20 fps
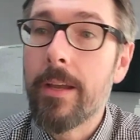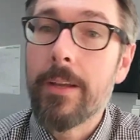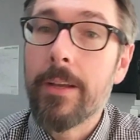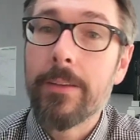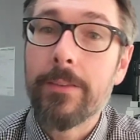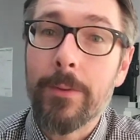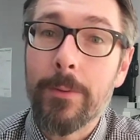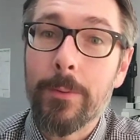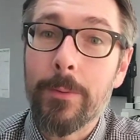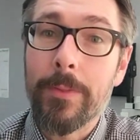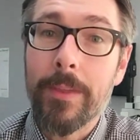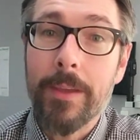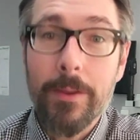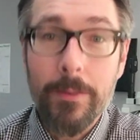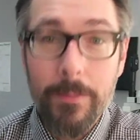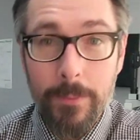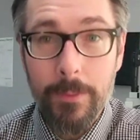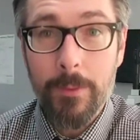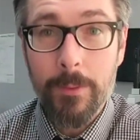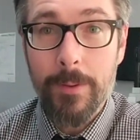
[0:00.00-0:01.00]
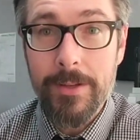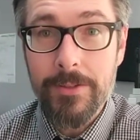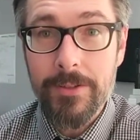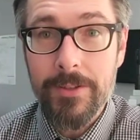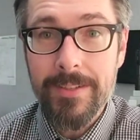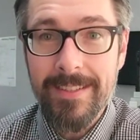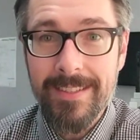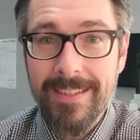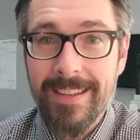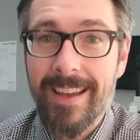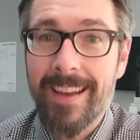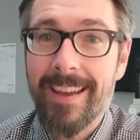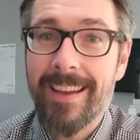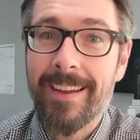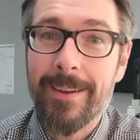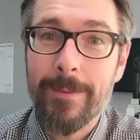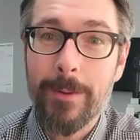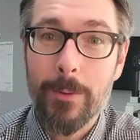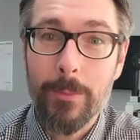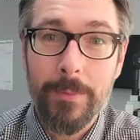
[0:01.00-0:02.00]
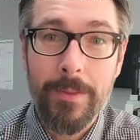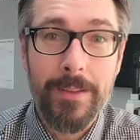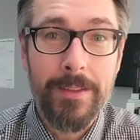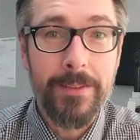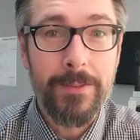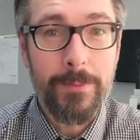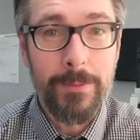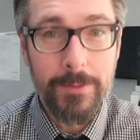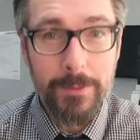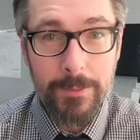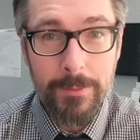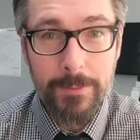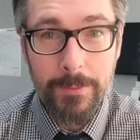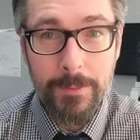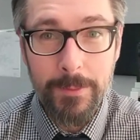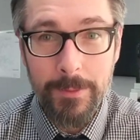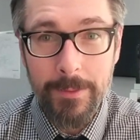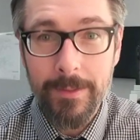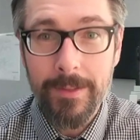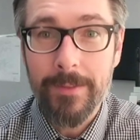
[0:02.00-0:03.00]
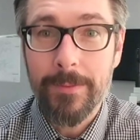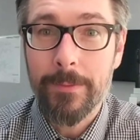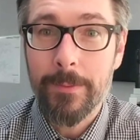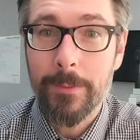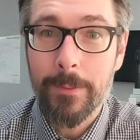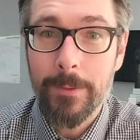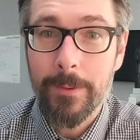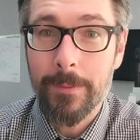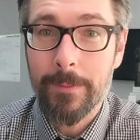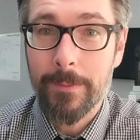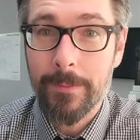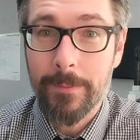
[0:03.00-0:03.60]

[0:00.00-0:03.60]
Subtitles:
So thank you for the questions. I hope that this was useful for